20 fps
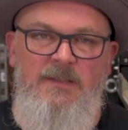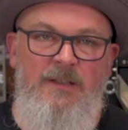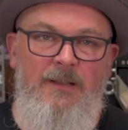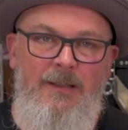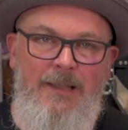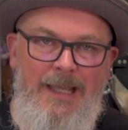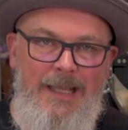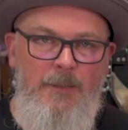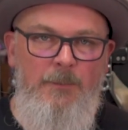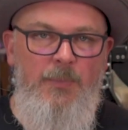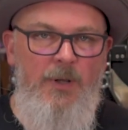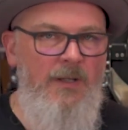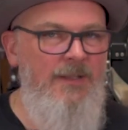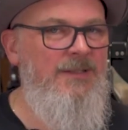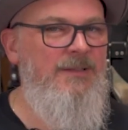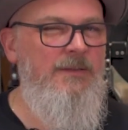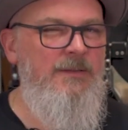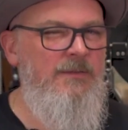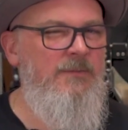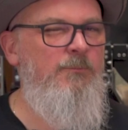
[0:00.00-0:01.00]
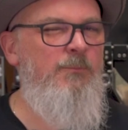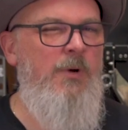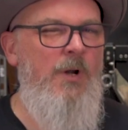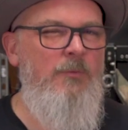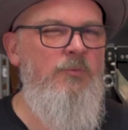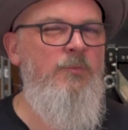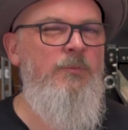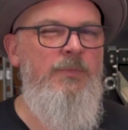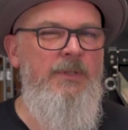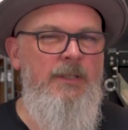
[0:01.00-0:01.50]
And a light box is
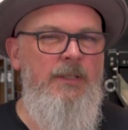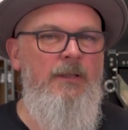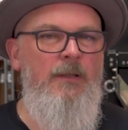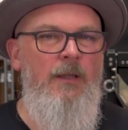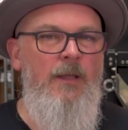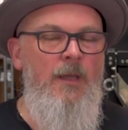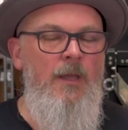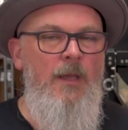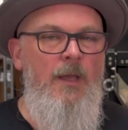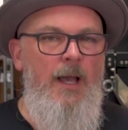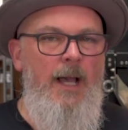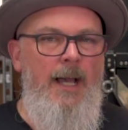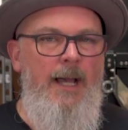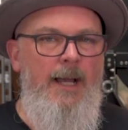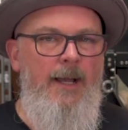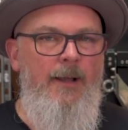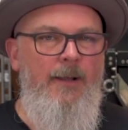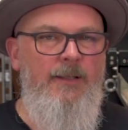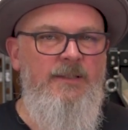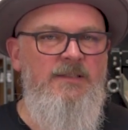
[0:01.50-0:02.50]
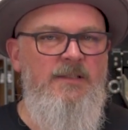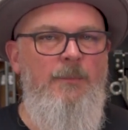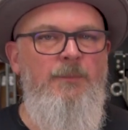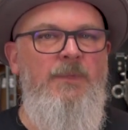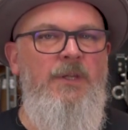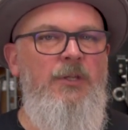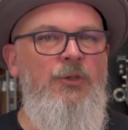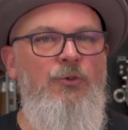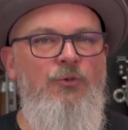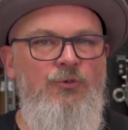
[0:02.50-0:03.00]
probably
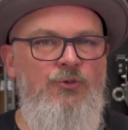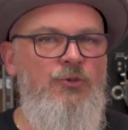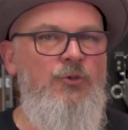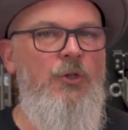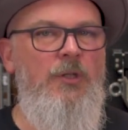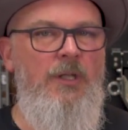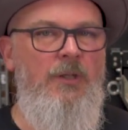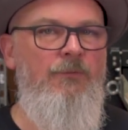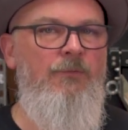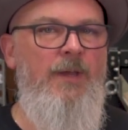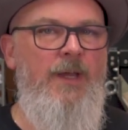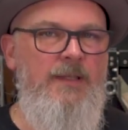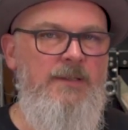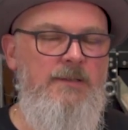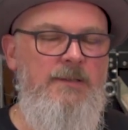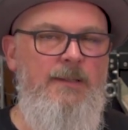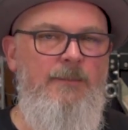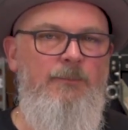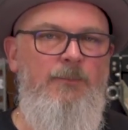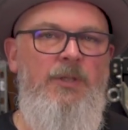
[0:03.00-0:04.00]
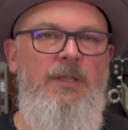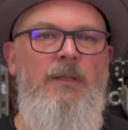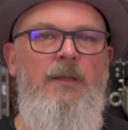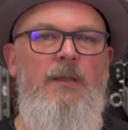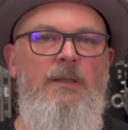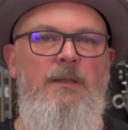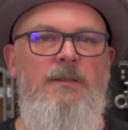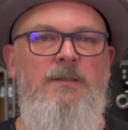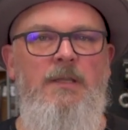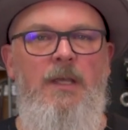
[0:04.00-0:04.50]
something you should invest in,
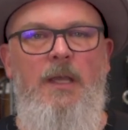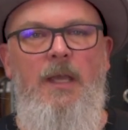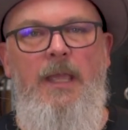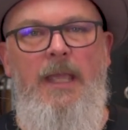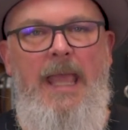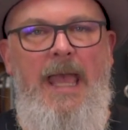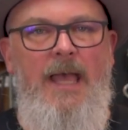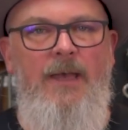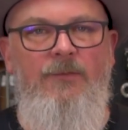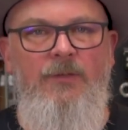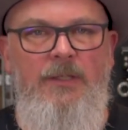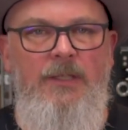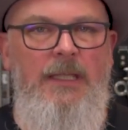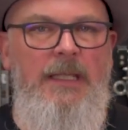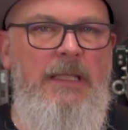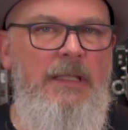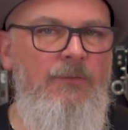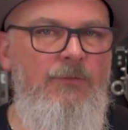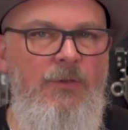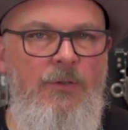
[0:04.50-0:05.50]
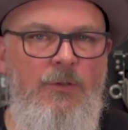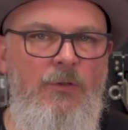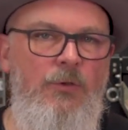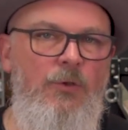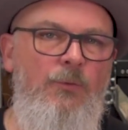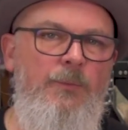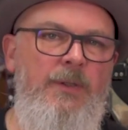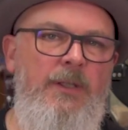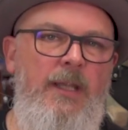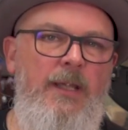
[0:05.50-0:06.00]
because having even
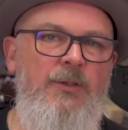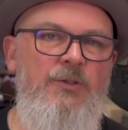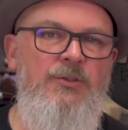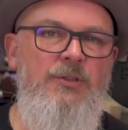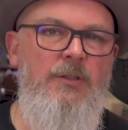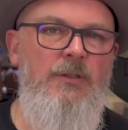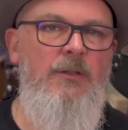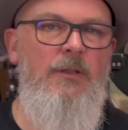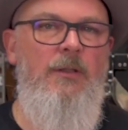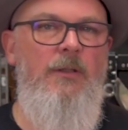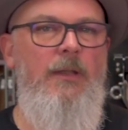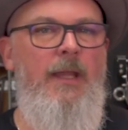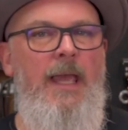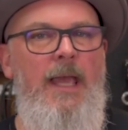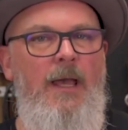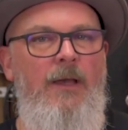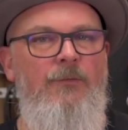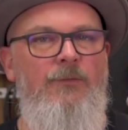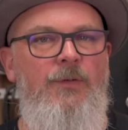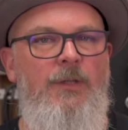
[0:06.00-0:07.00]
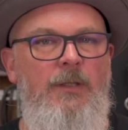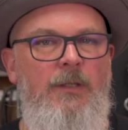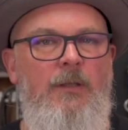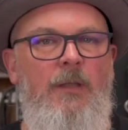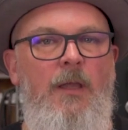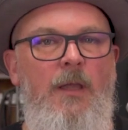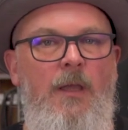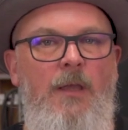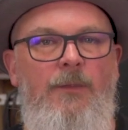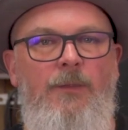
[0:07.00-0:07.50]
illumination and having
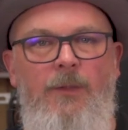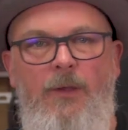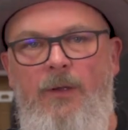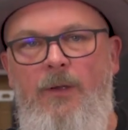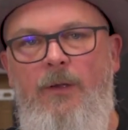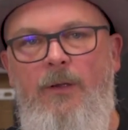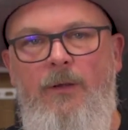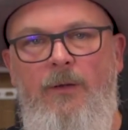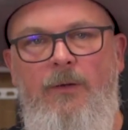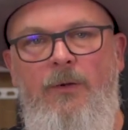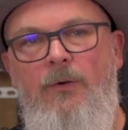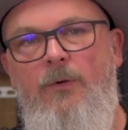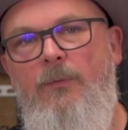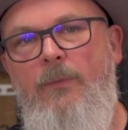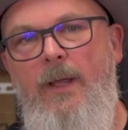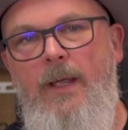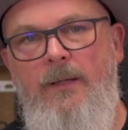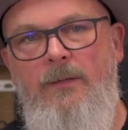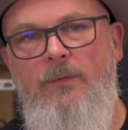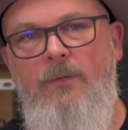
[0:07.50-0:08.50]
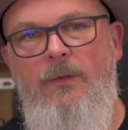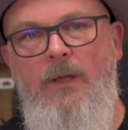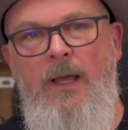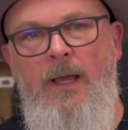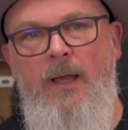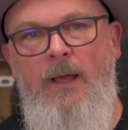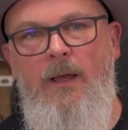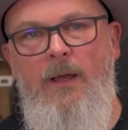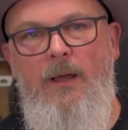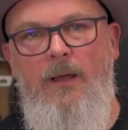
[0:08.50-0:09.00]
the correct,
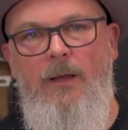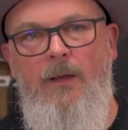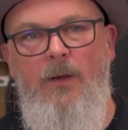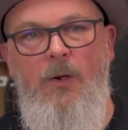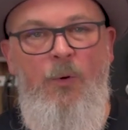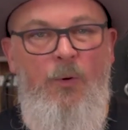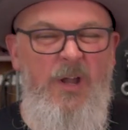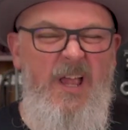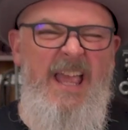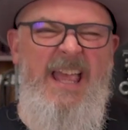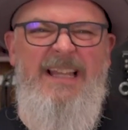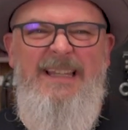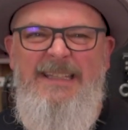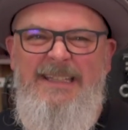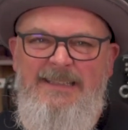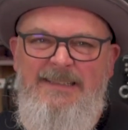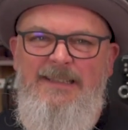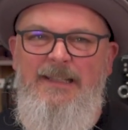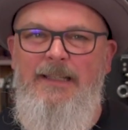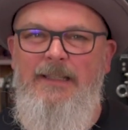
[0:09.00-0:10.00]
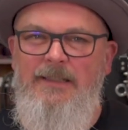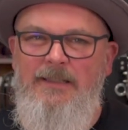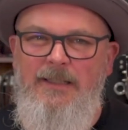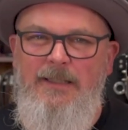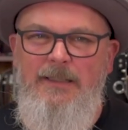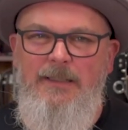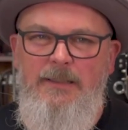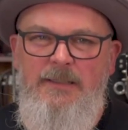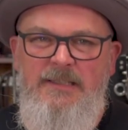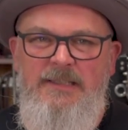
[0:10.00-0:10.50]
or at least a
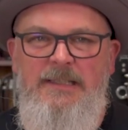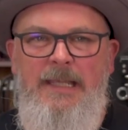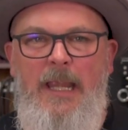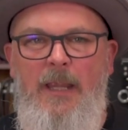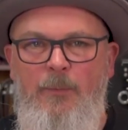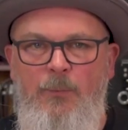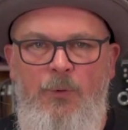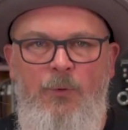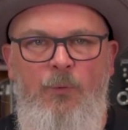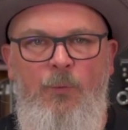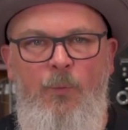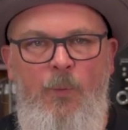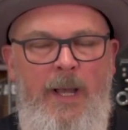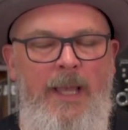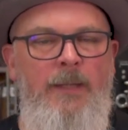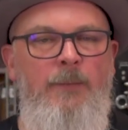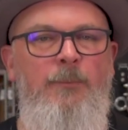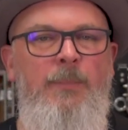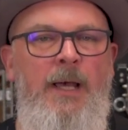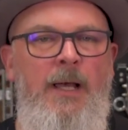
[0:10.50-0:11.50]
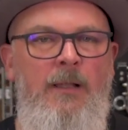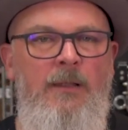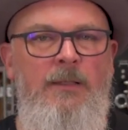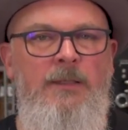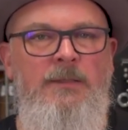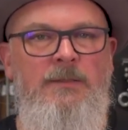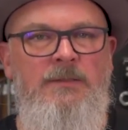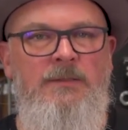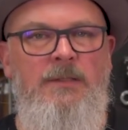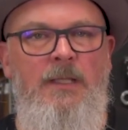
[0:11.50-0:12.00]
stable white
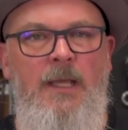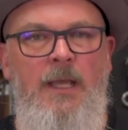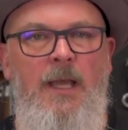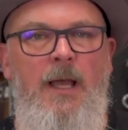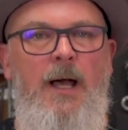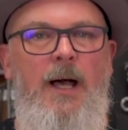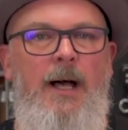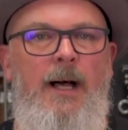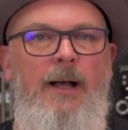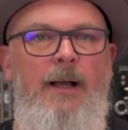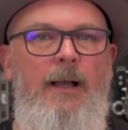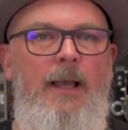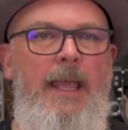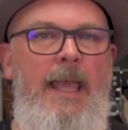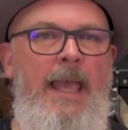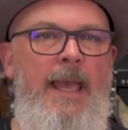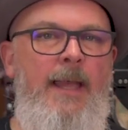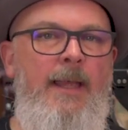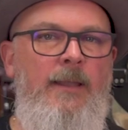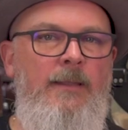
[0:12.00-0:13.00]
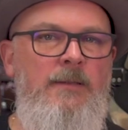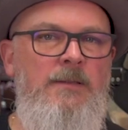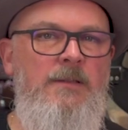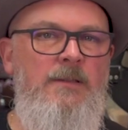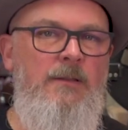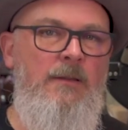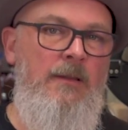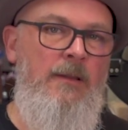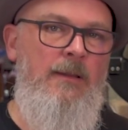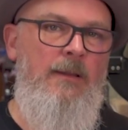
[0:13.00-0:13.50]
balance and
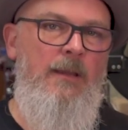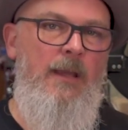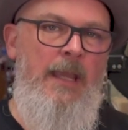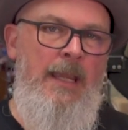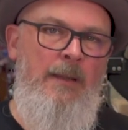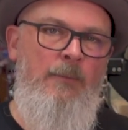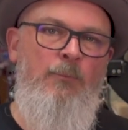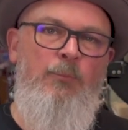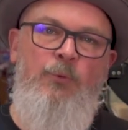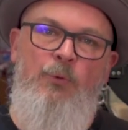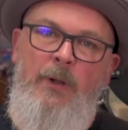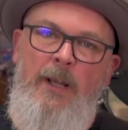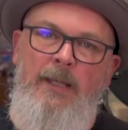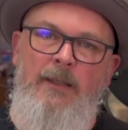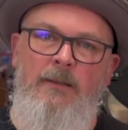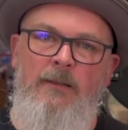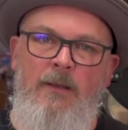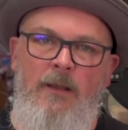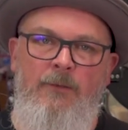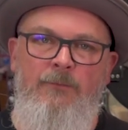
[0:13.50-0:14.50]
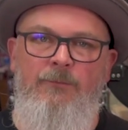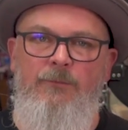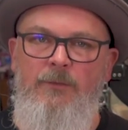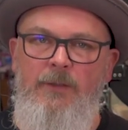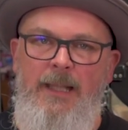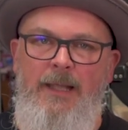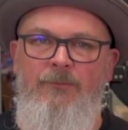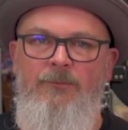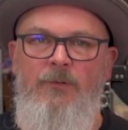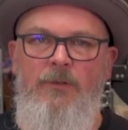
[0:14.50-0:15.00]
a bright enough
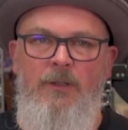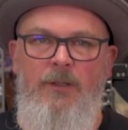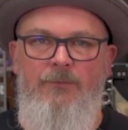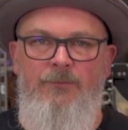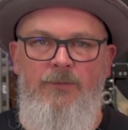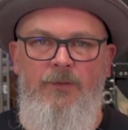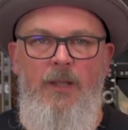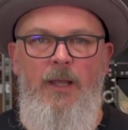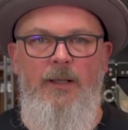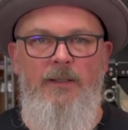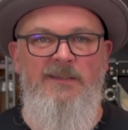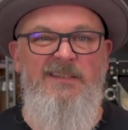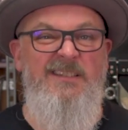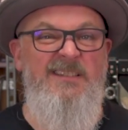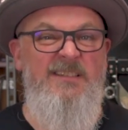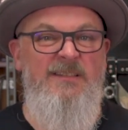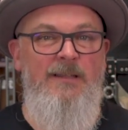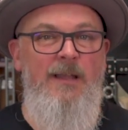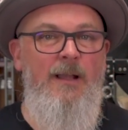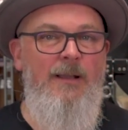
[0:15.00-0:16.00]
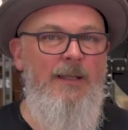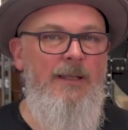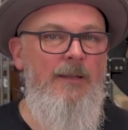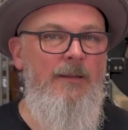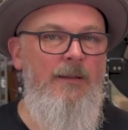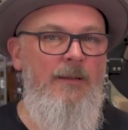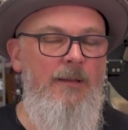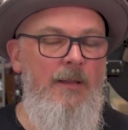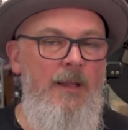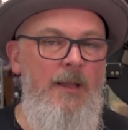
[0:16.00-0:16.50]
level of lux is not going
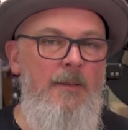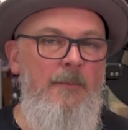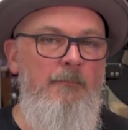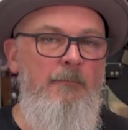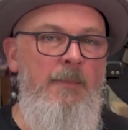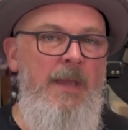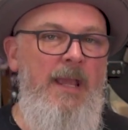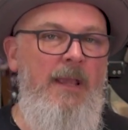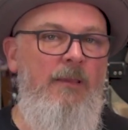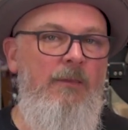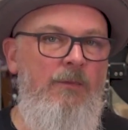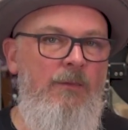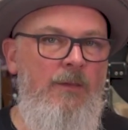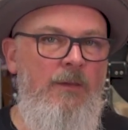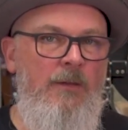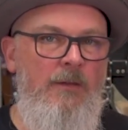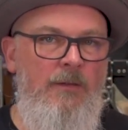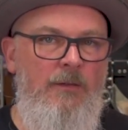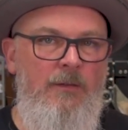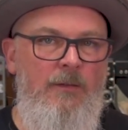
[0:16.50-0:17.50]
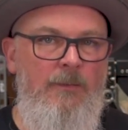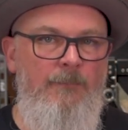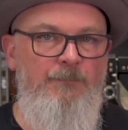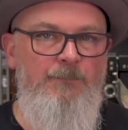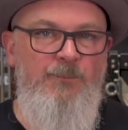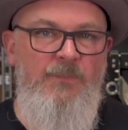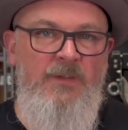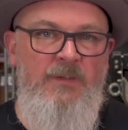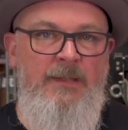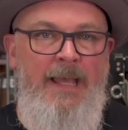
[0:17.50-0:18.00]
to make the
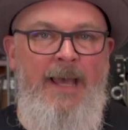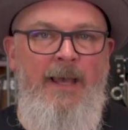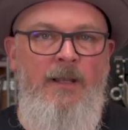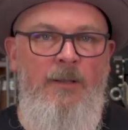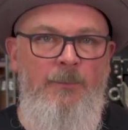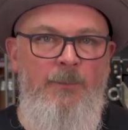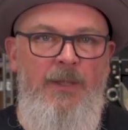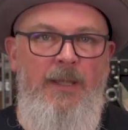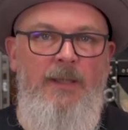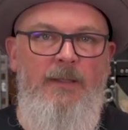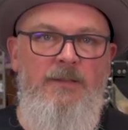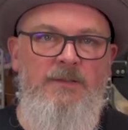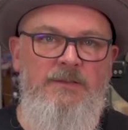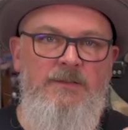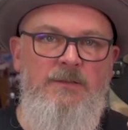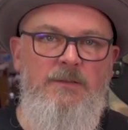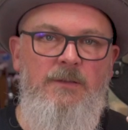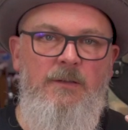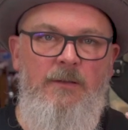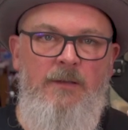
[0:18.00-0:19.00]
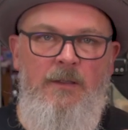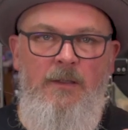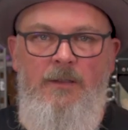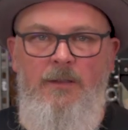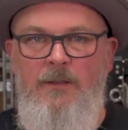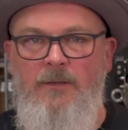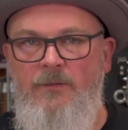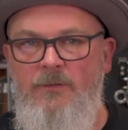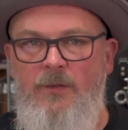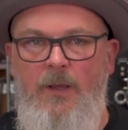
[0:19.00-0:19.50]
database,
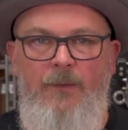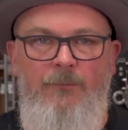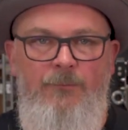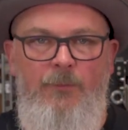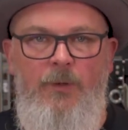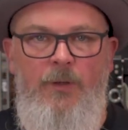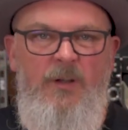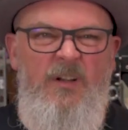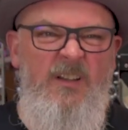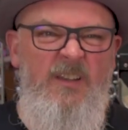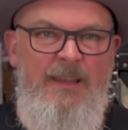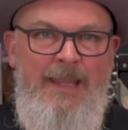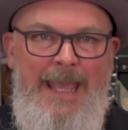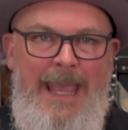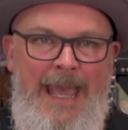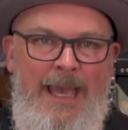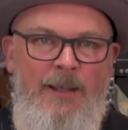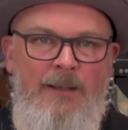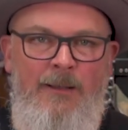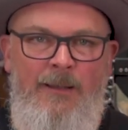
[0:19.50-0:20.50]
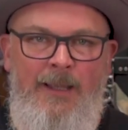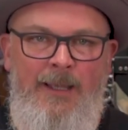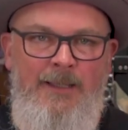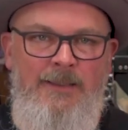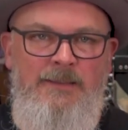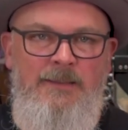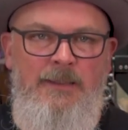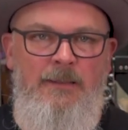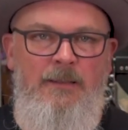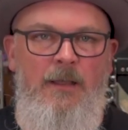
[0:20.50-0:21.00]
the software, the
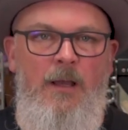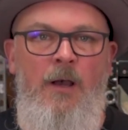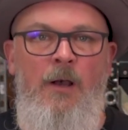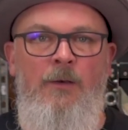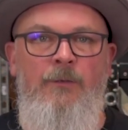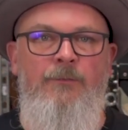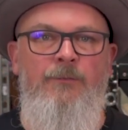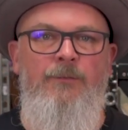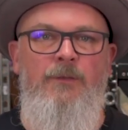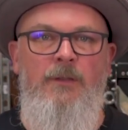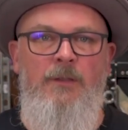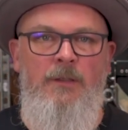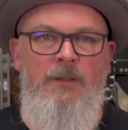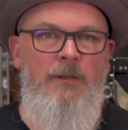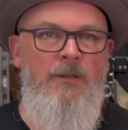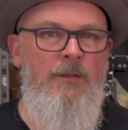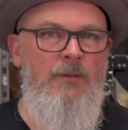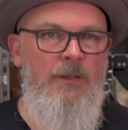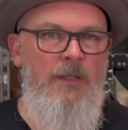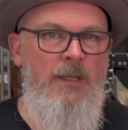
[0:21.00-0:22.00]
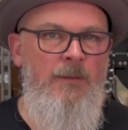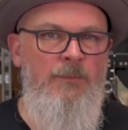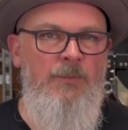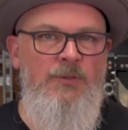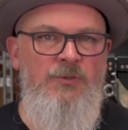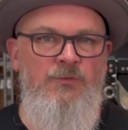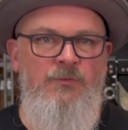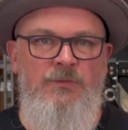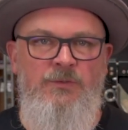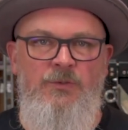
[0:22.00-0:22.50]
analyzing of the
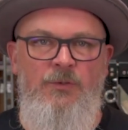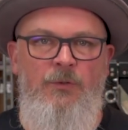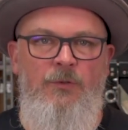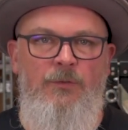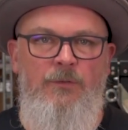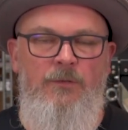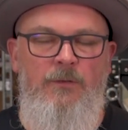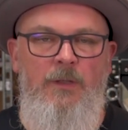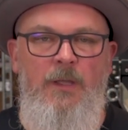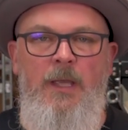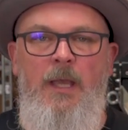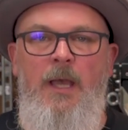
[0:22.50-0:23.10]
image result